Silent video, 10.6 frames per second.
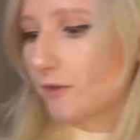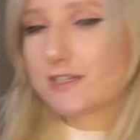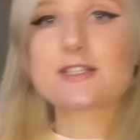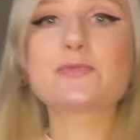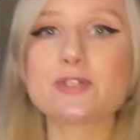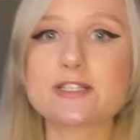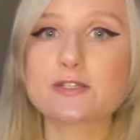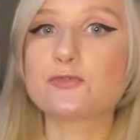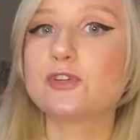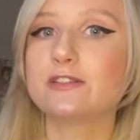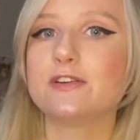this
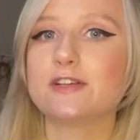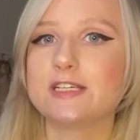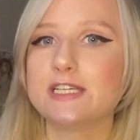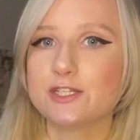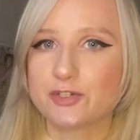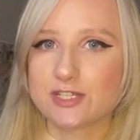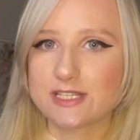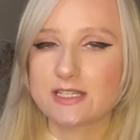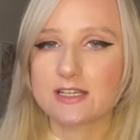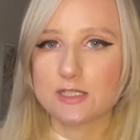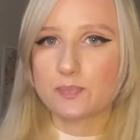was really very
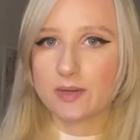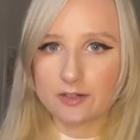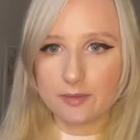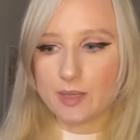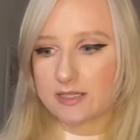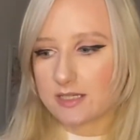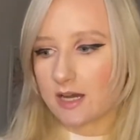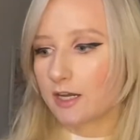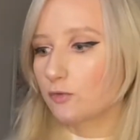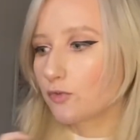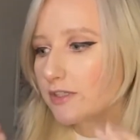interesting experiment.
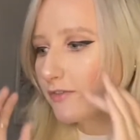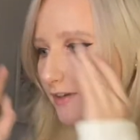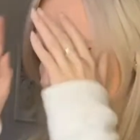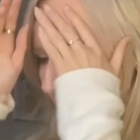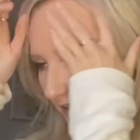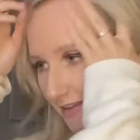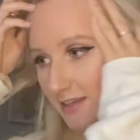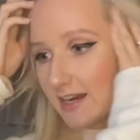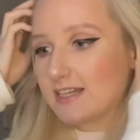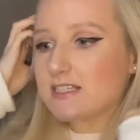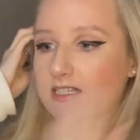I'm really very glad that
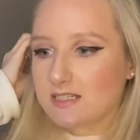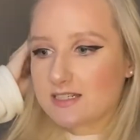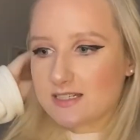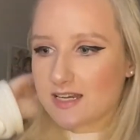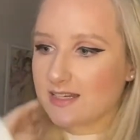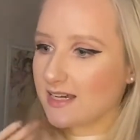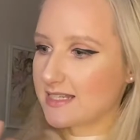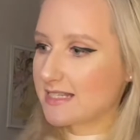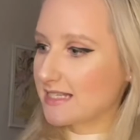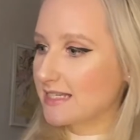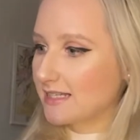I did it, and I
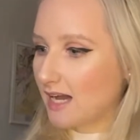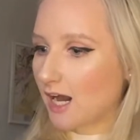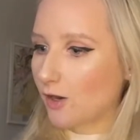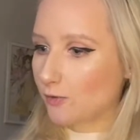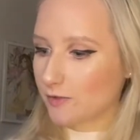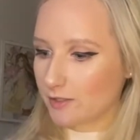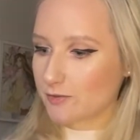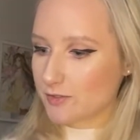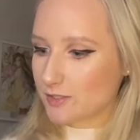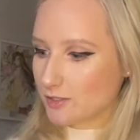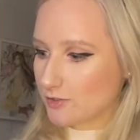seen how those
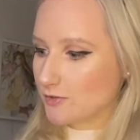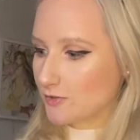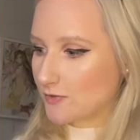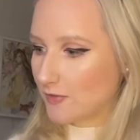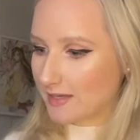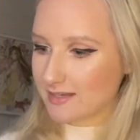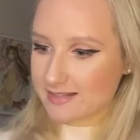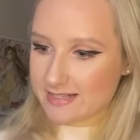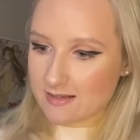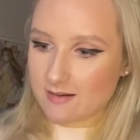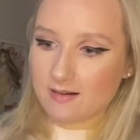two
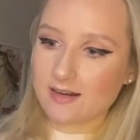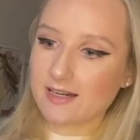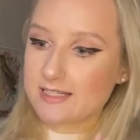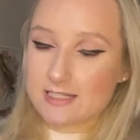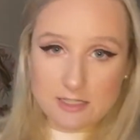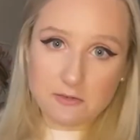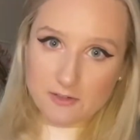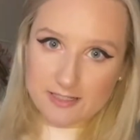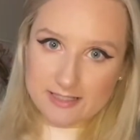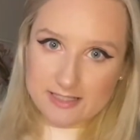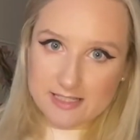things are
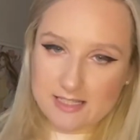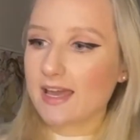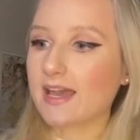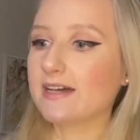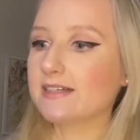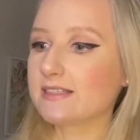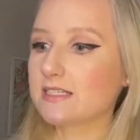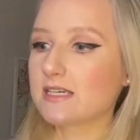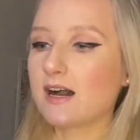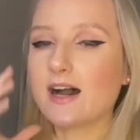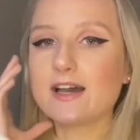different, and
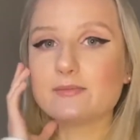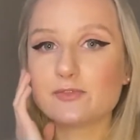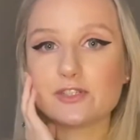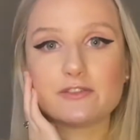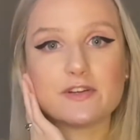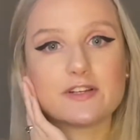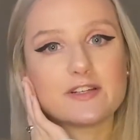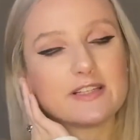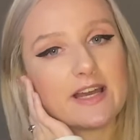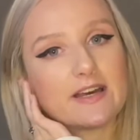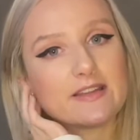I'm really very
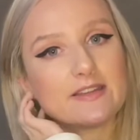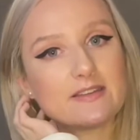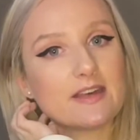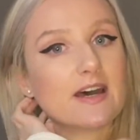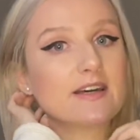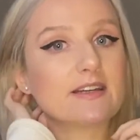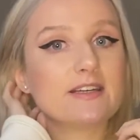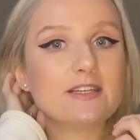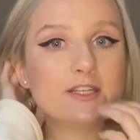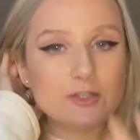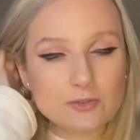glad that
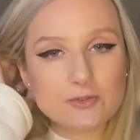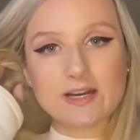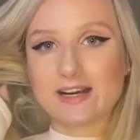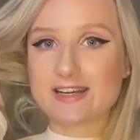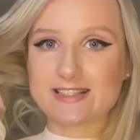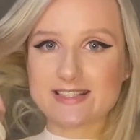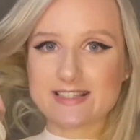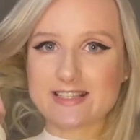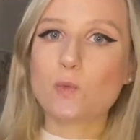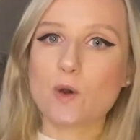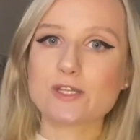you guys
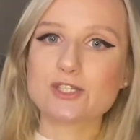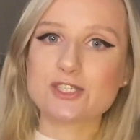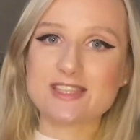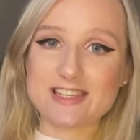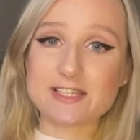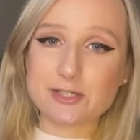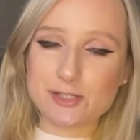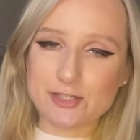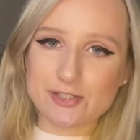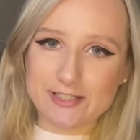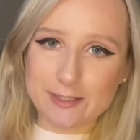watched this
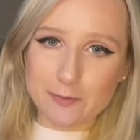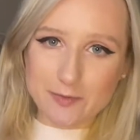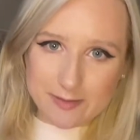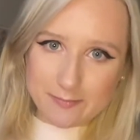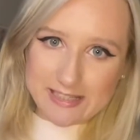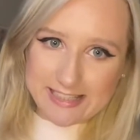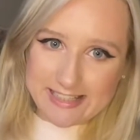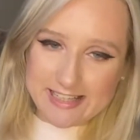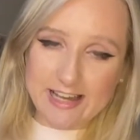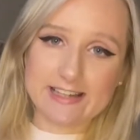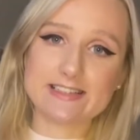journey with me,
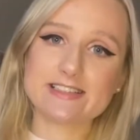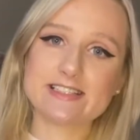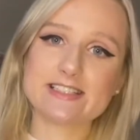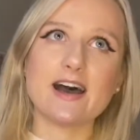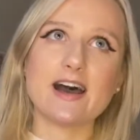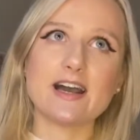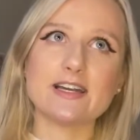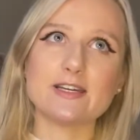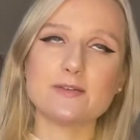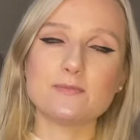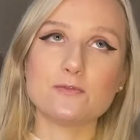and
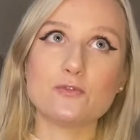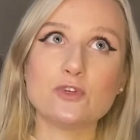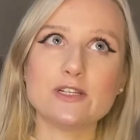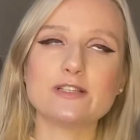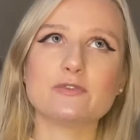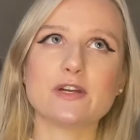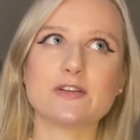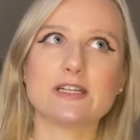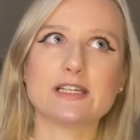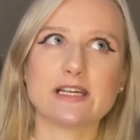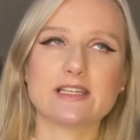I'm really very
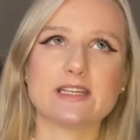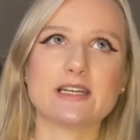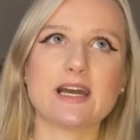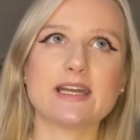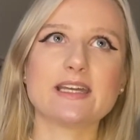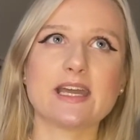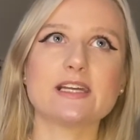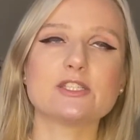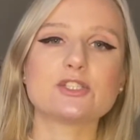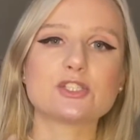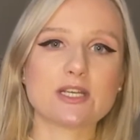glad that I can
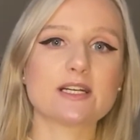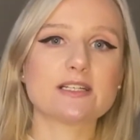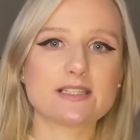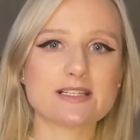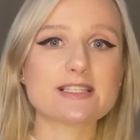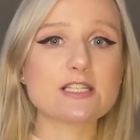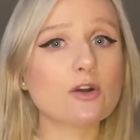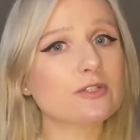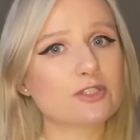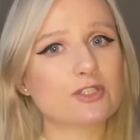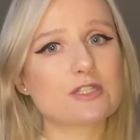share these
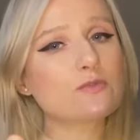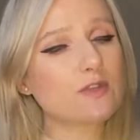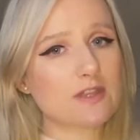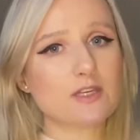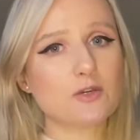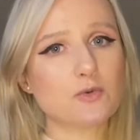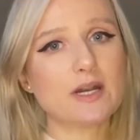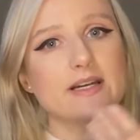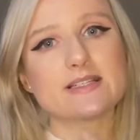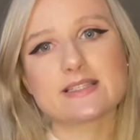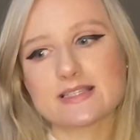knowledges with you
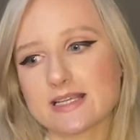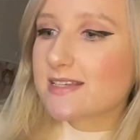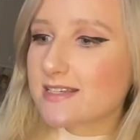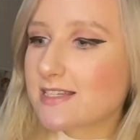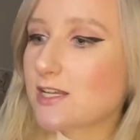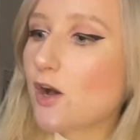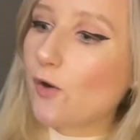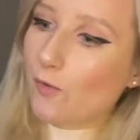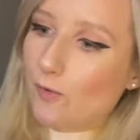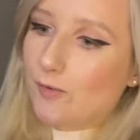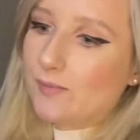guys. So